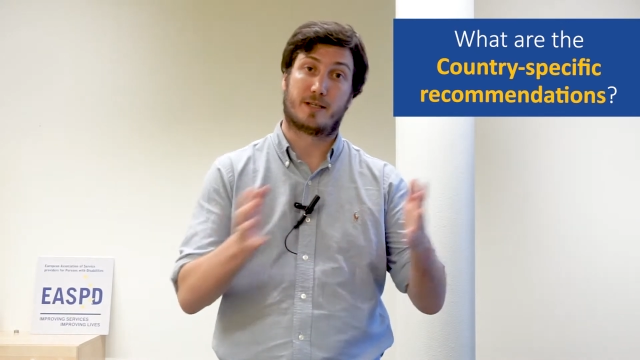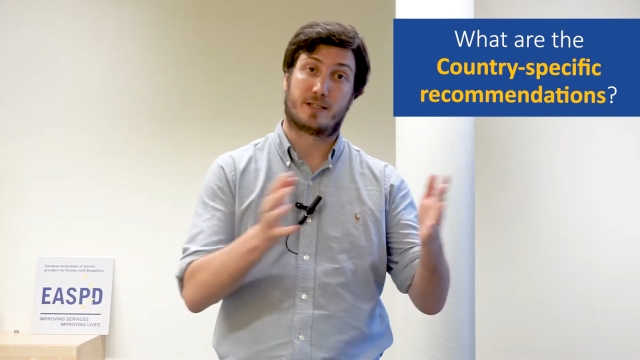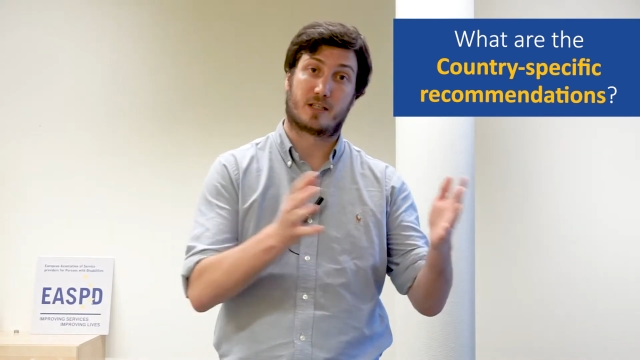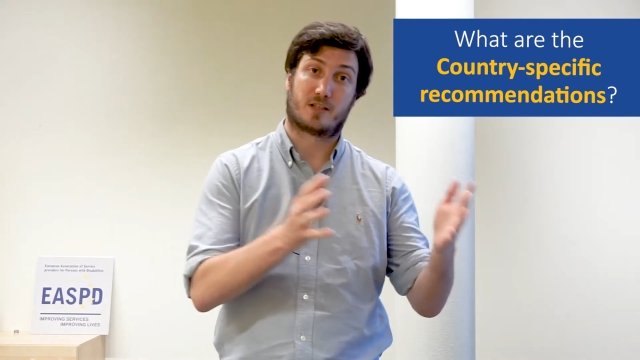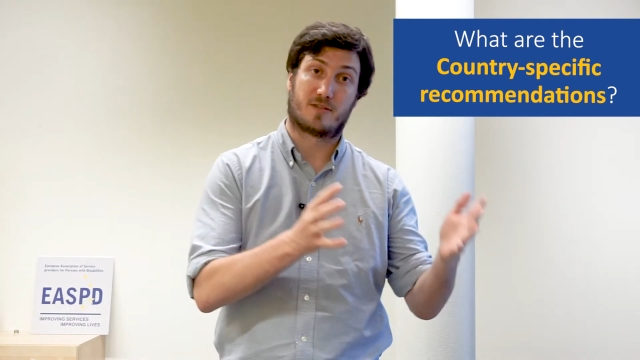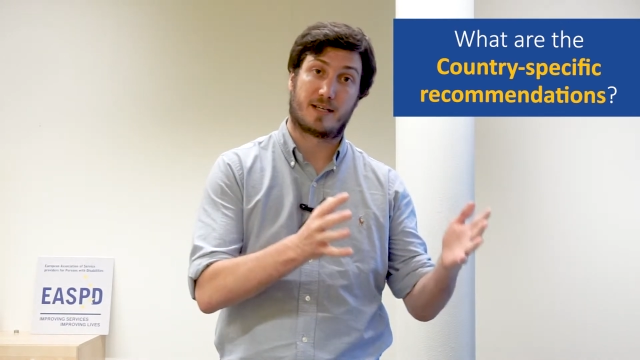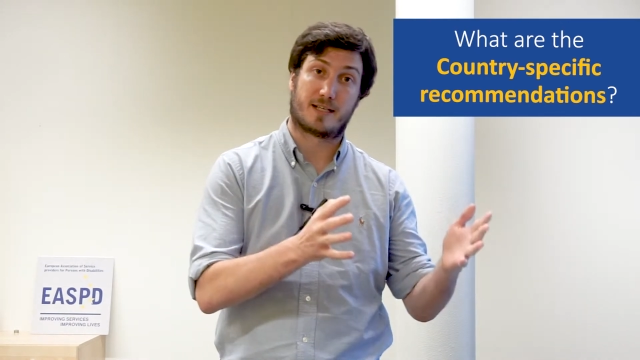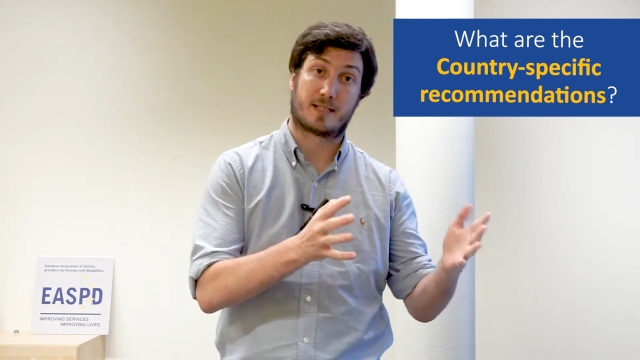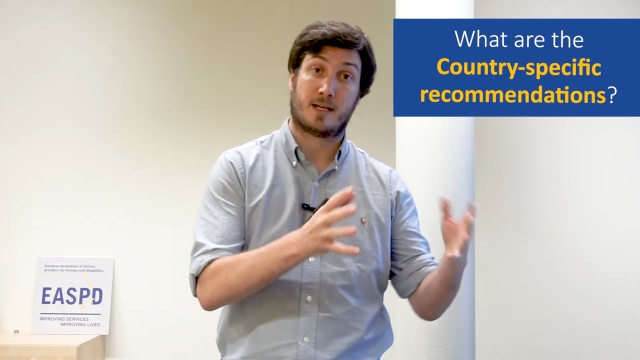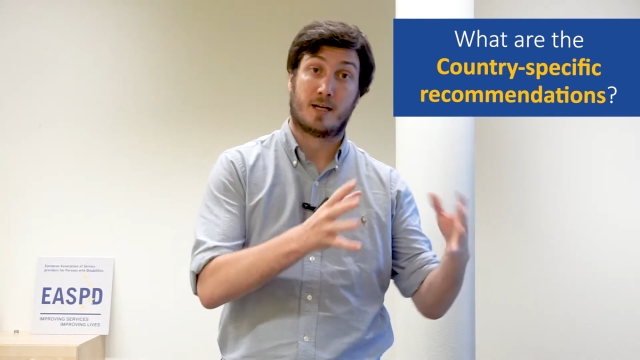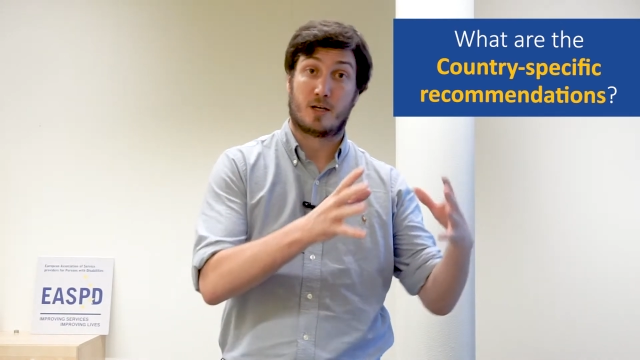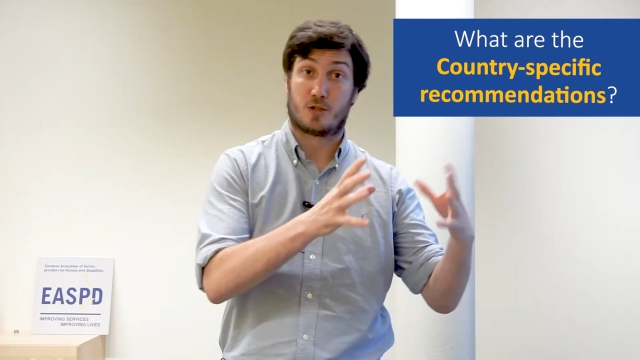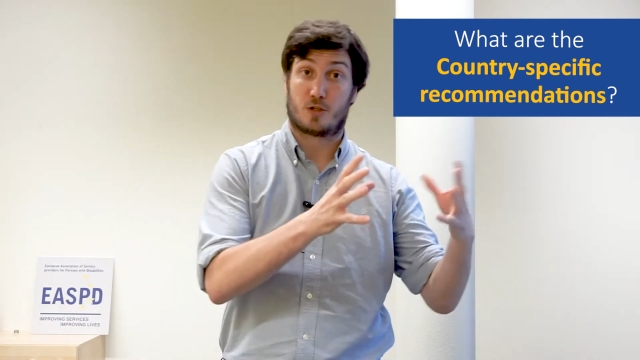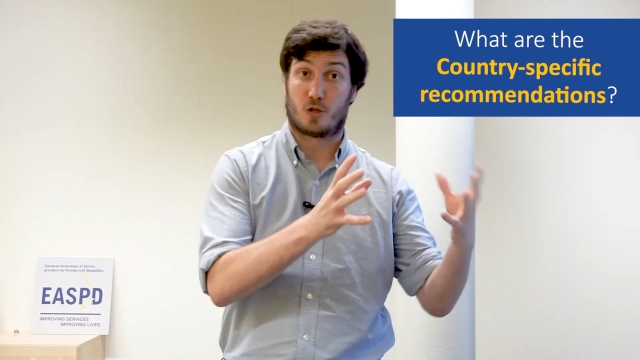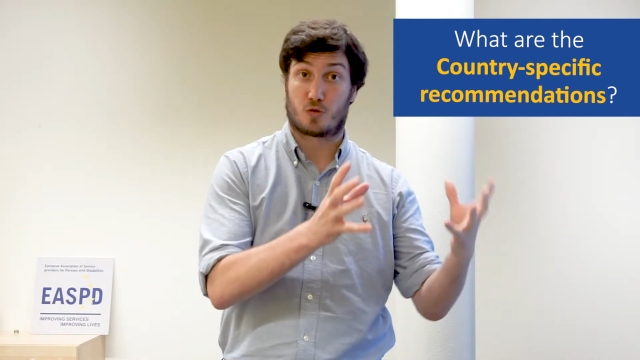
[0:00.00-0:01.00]
integrate
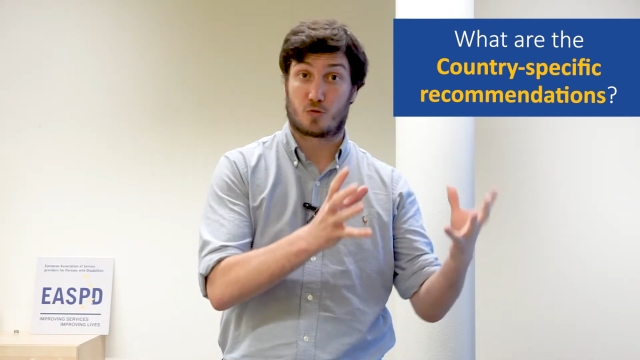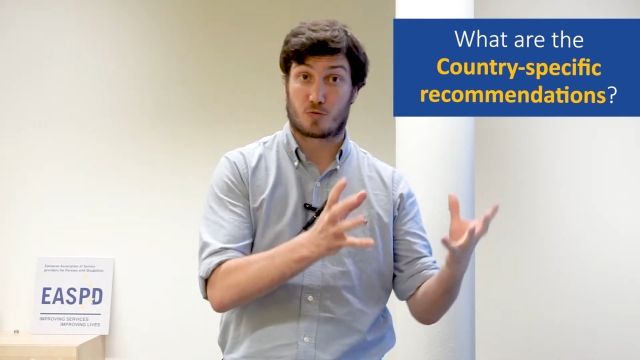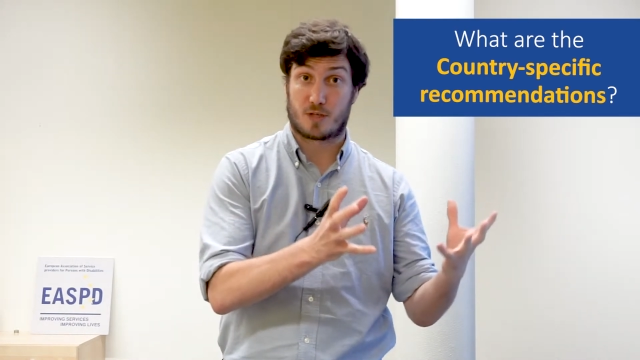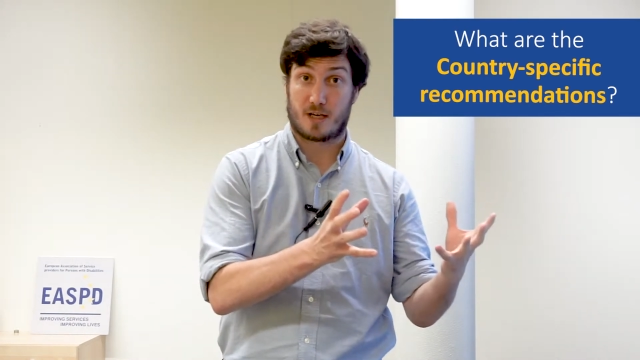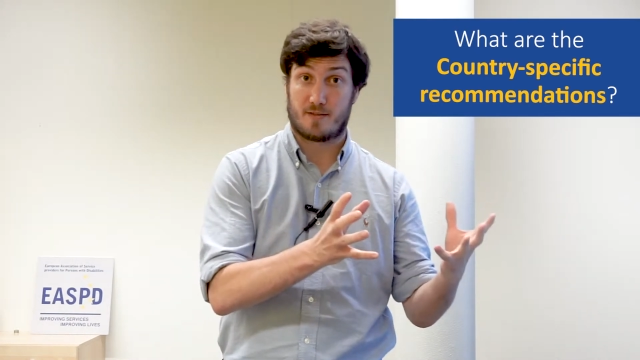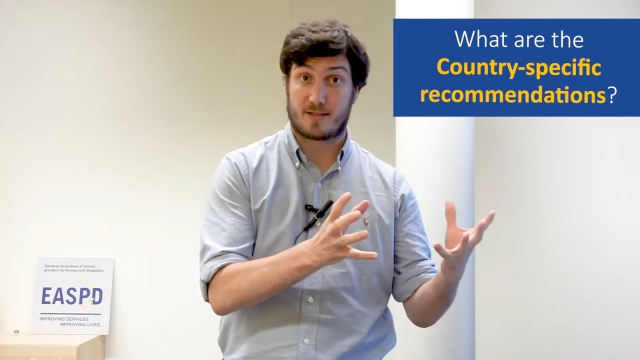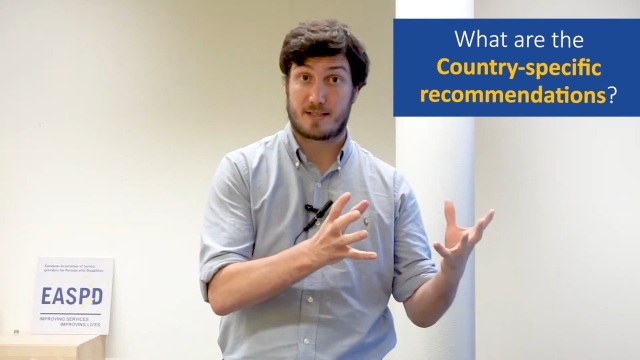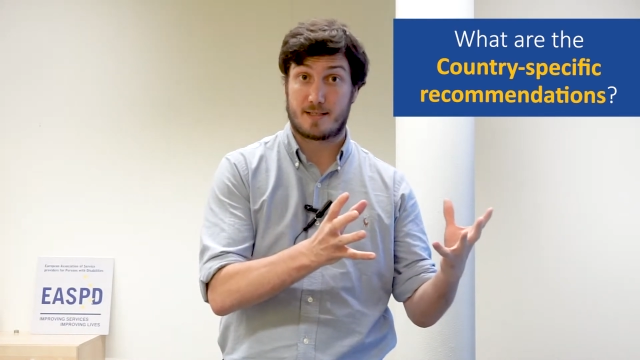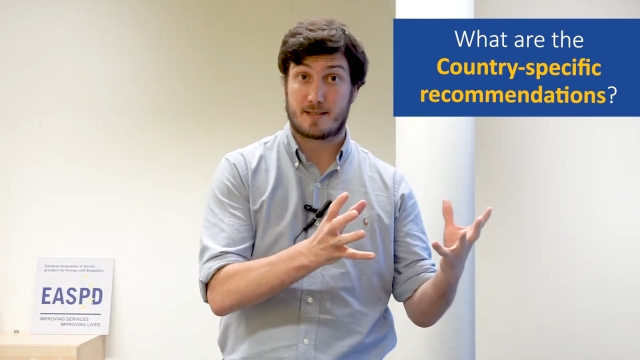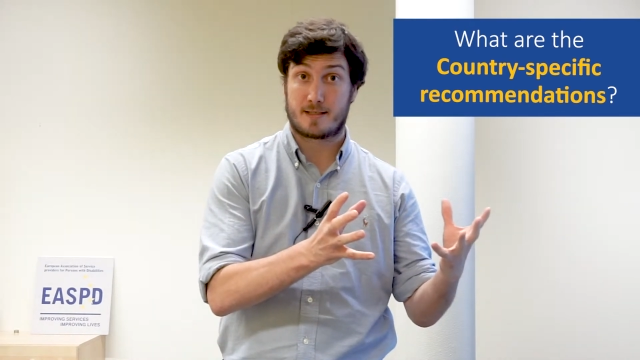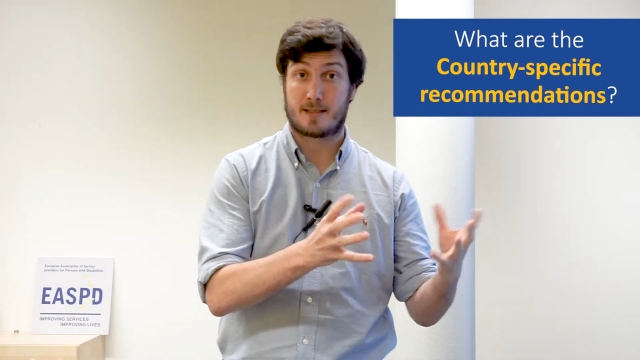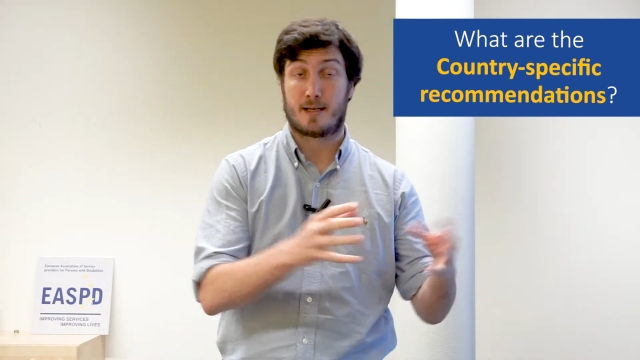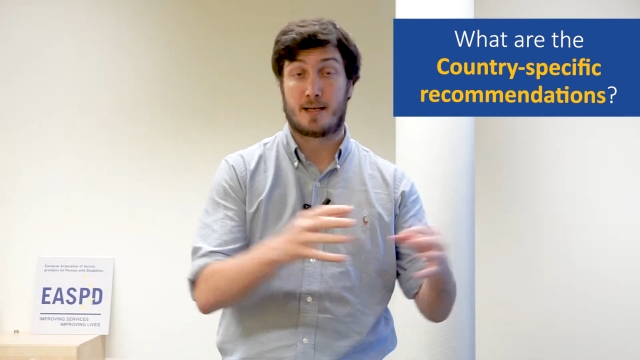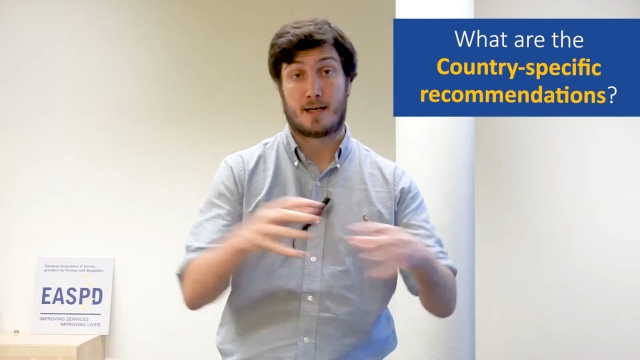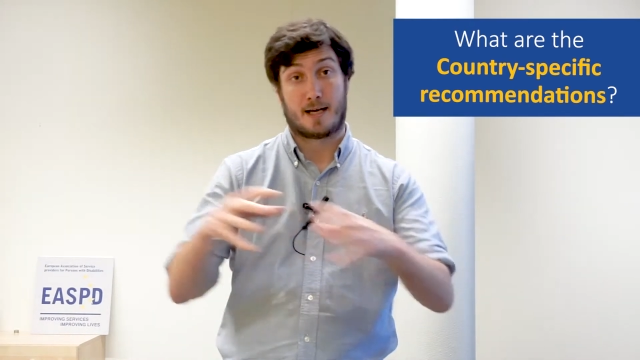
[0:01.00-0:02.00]
social
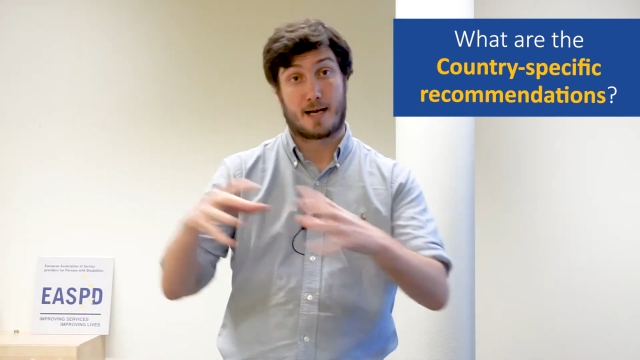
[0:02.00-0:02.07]
services